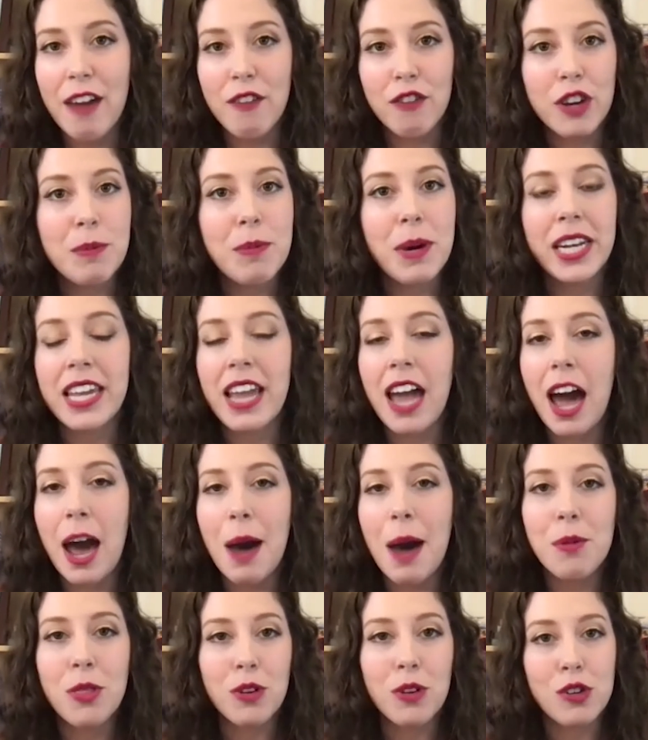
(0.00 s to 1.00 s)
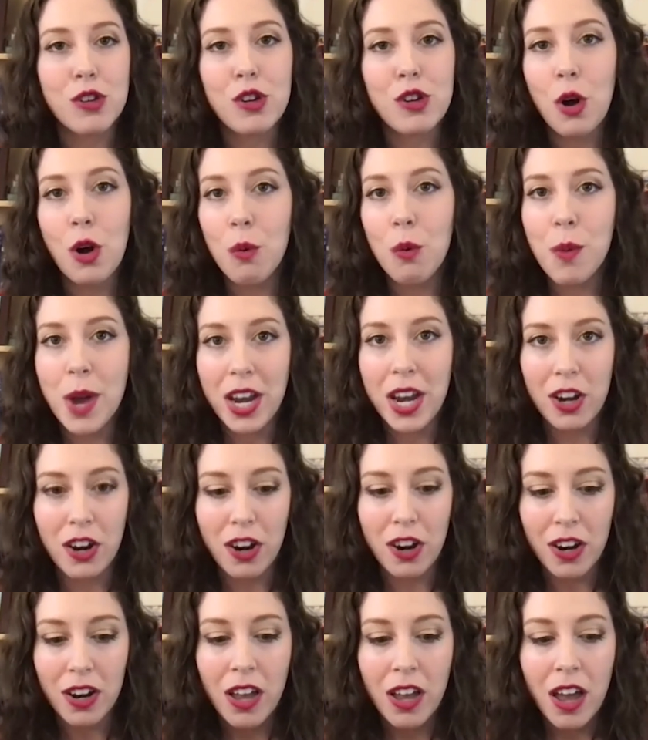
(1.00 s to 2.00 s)
everybody up. There's no
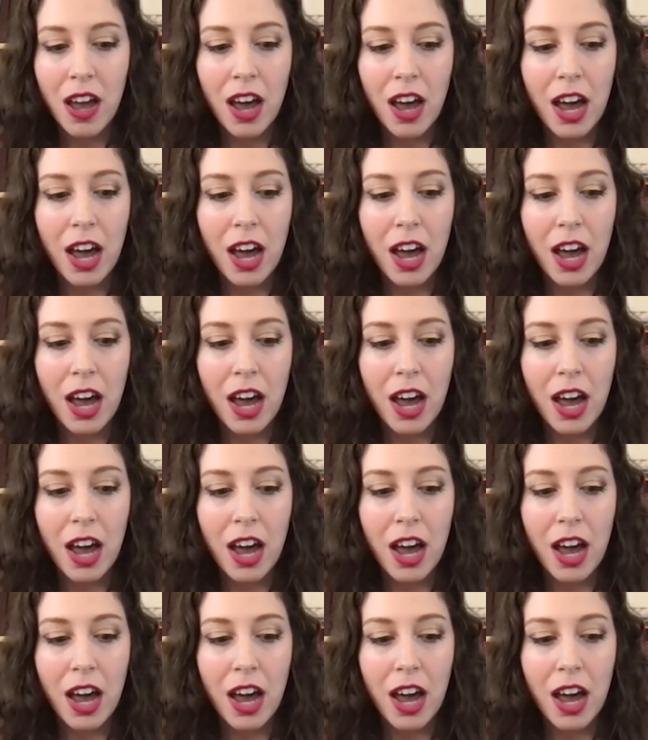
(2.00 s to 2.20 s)
winner.